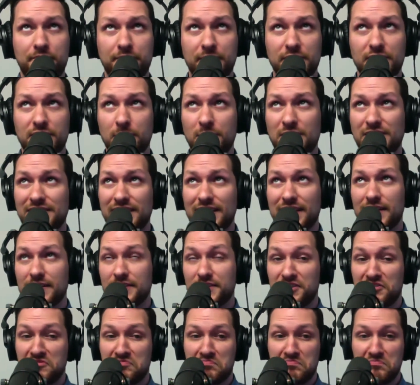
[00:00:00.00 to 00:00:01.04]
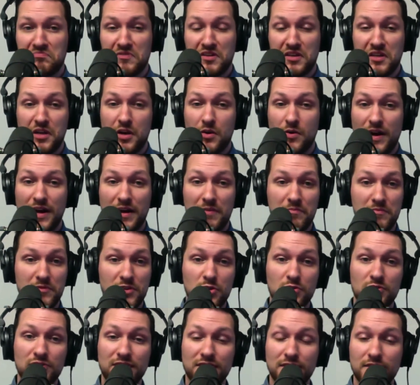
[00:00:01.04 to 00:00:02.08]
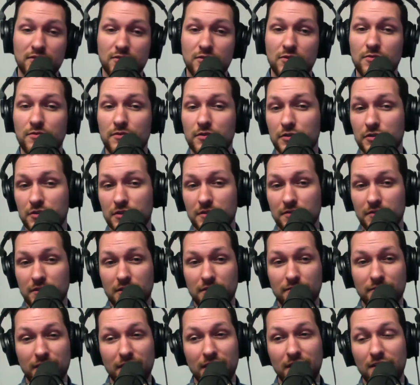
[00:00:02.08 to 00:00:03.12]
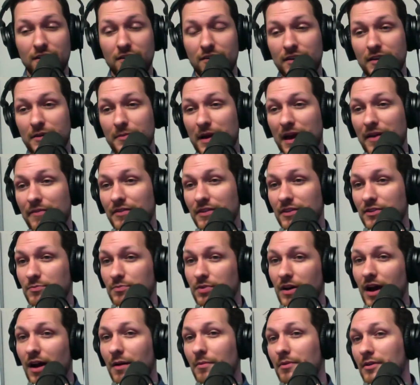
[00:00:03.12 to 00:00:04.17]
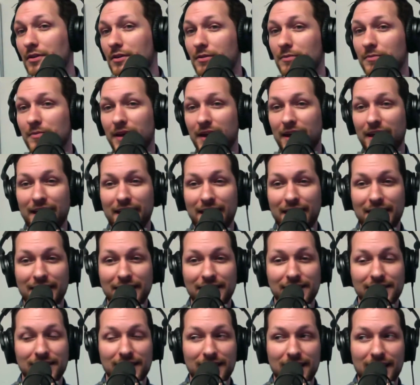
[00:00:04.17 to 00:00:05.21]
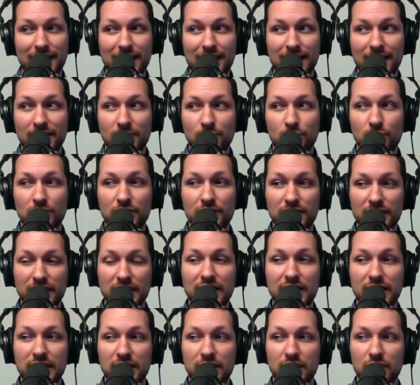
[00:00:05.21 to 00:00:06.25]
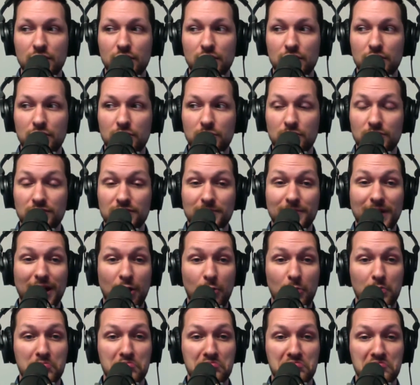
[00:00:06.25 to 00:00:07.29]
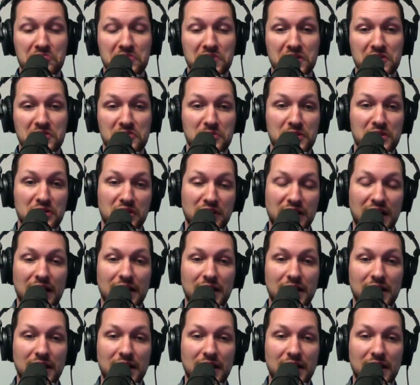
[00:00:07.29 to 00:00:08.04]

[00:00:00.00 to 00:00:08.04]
somebody says, I'm using this new version of Laravel and I'm having this problem and I really could use some help. And so we look